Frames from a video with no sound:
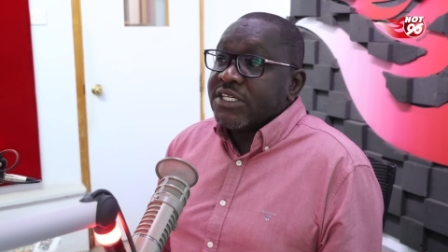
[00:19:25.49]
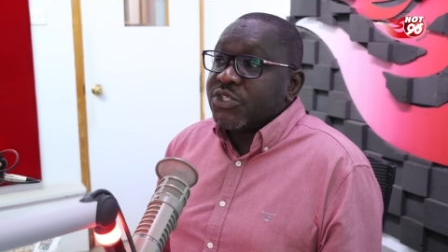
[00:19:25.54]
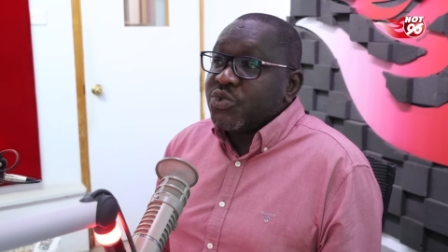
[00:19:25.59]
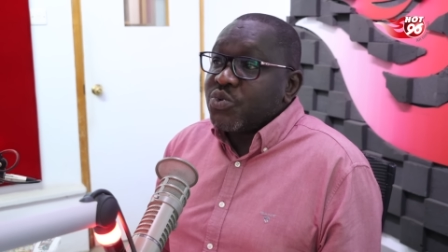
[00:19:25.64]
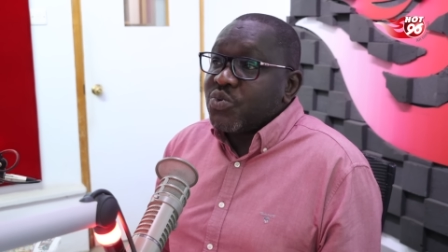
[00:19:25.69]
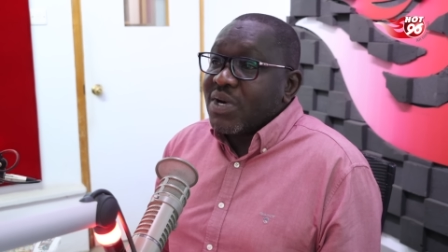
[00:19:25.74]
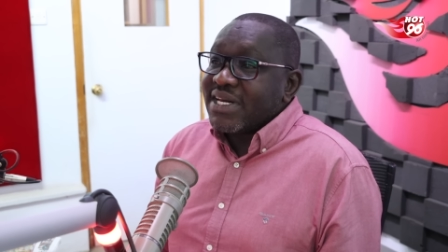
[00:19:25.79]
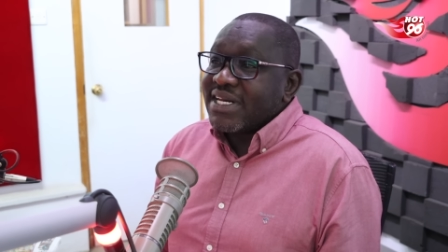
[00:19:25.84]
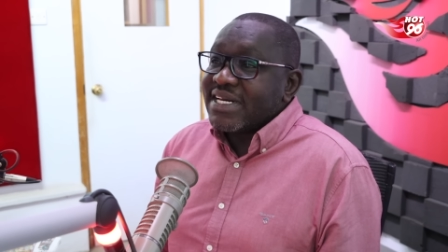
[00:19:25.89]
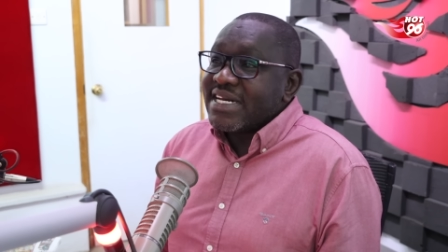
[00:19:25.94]

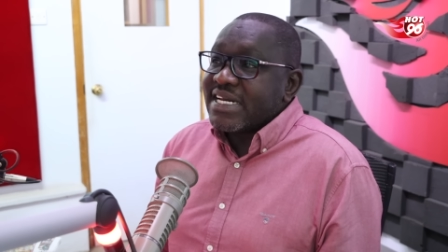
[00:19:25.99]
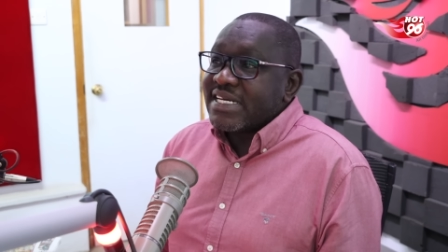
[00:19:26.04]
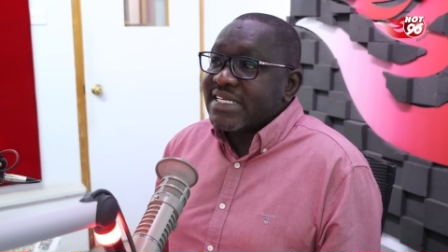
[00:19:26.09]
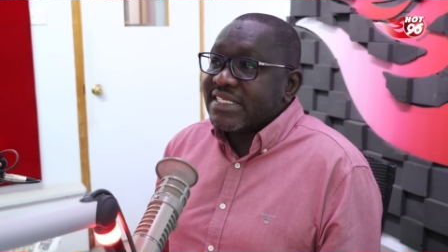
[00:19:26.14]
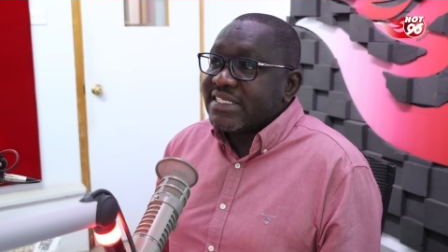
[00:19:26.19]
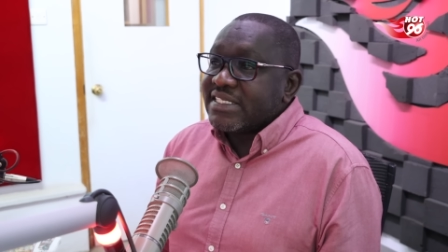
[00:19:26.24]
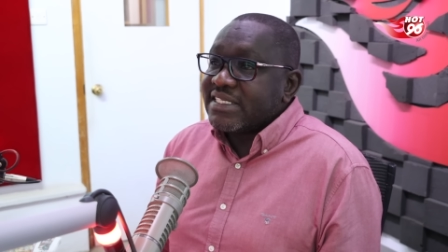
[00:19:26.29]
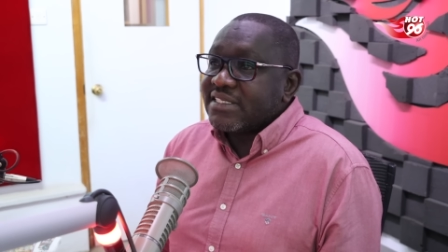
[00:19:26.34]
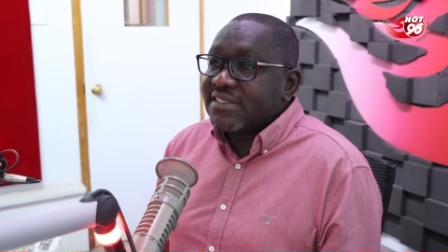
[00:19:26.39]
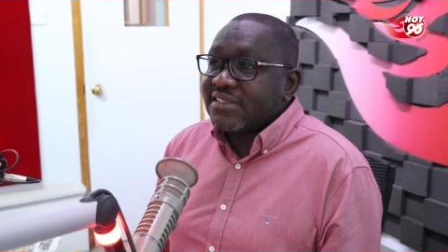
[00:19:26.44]

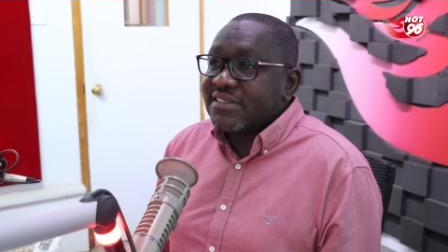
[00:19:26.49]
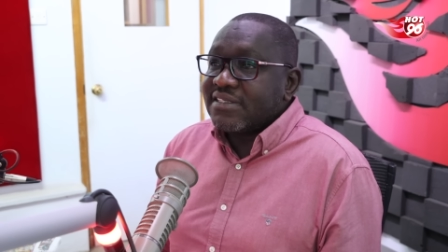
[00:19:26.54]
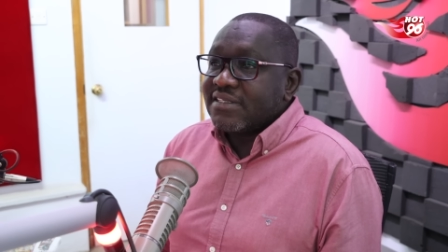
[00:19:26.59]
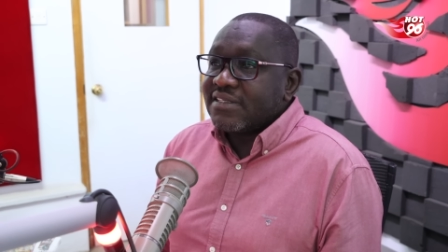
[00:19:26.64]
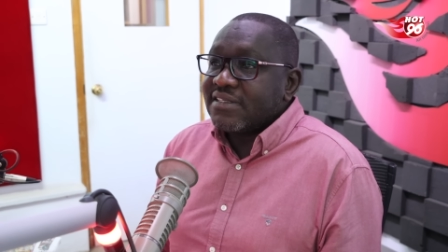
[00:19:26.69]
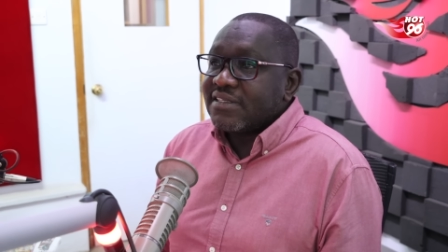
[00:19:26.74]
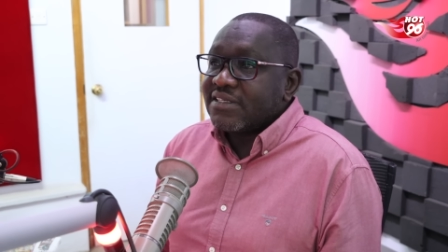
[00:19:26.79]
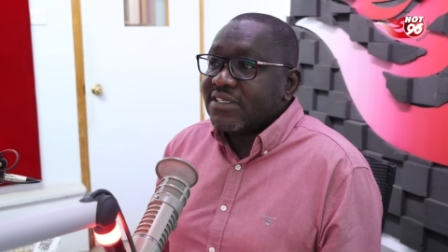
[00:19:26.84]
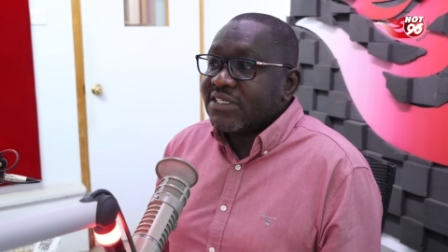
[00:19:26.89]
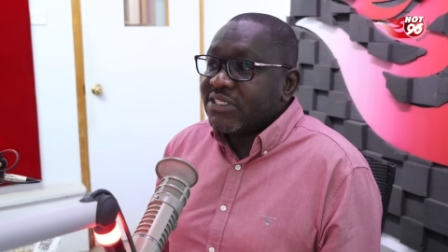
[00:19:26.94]

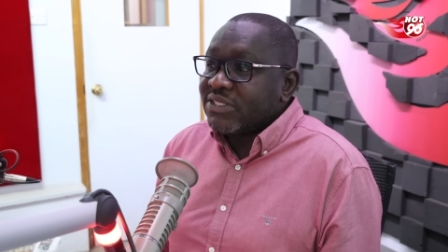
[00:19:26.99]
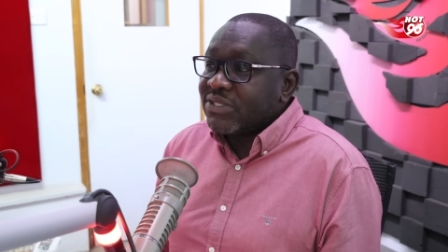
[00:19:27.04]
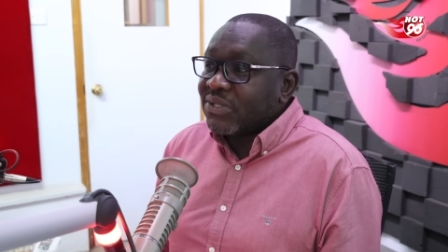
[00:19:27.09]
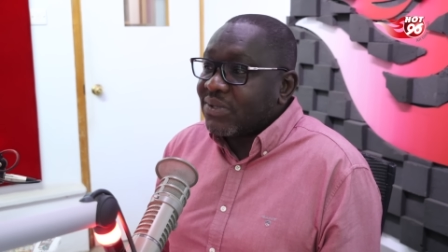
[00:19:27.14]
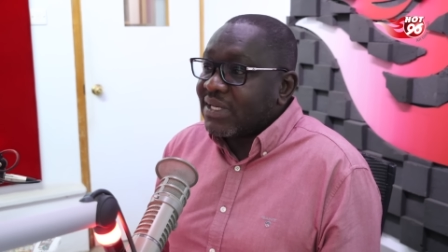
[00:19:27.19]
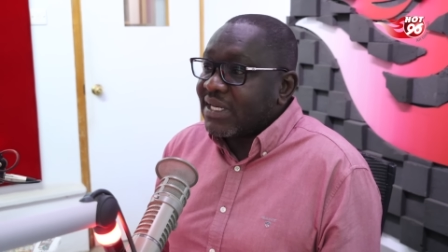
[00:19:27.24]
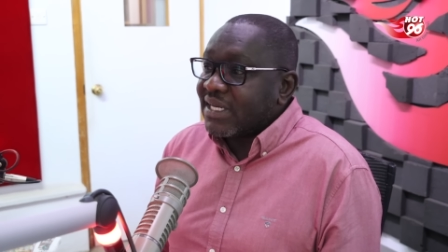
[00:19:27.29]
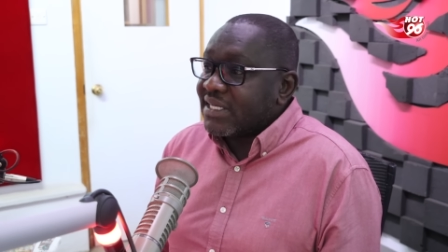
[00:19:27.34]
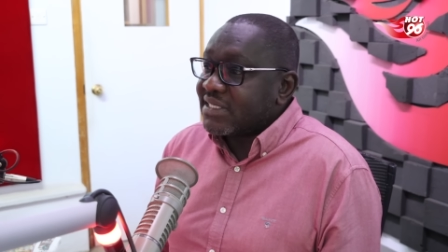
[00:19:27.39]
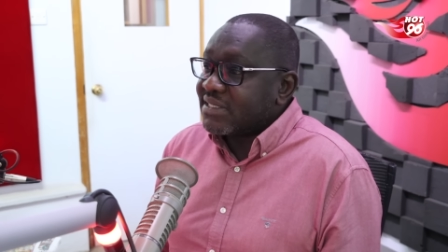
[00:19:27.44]

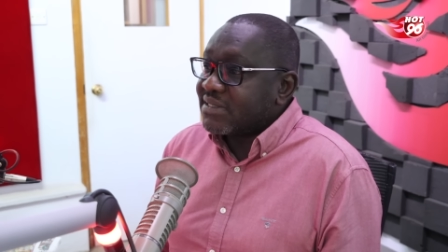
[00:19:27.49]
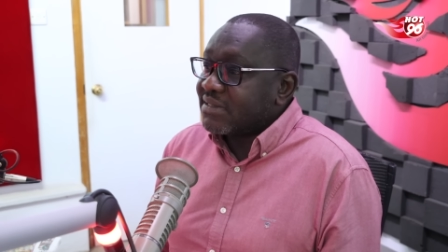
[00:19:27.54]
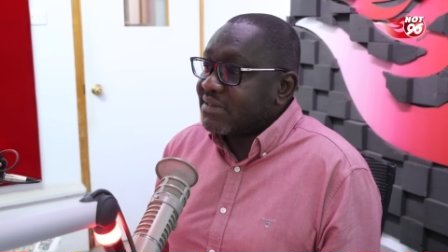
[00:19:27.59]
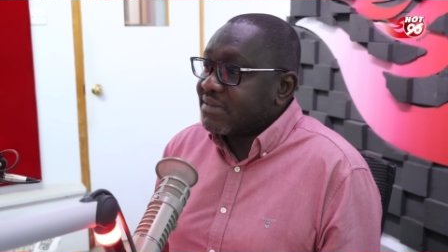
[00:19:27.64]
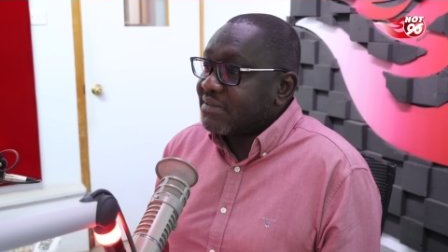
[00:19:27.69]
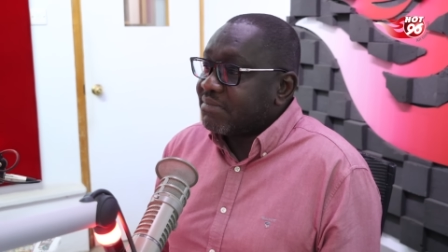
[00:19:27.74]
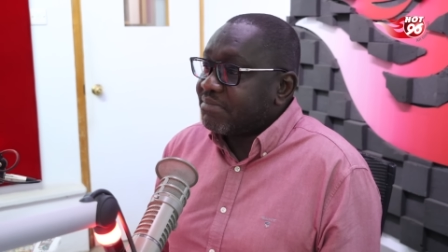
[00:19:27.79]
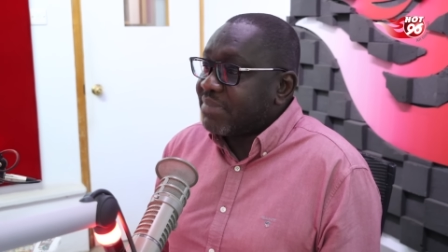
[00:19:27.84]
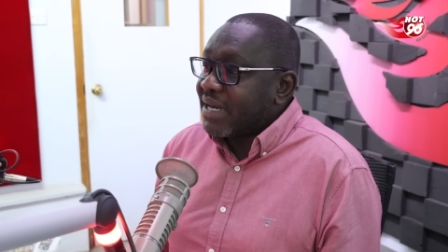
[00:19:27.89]
$260